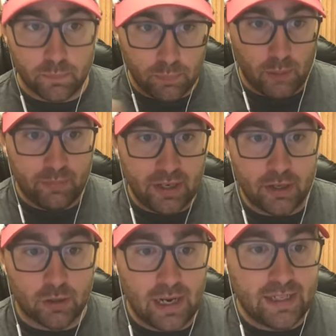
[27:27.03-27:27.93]
bump it in
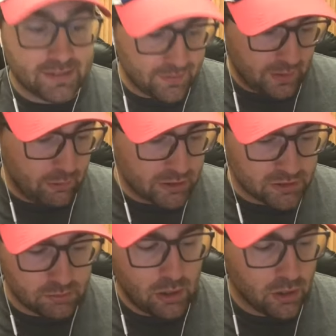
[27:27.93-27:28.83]
the grass if they want
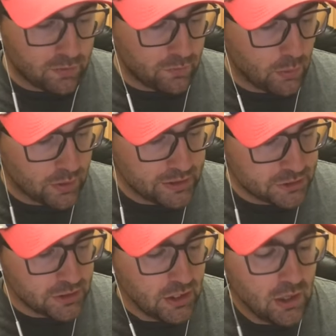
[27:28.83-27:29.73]
smaller
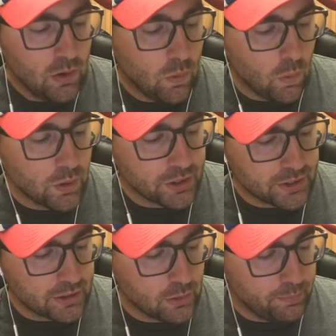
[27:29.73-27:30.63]
forage, or you
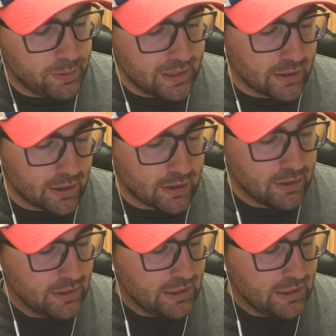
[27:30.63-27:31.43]
can go bigger.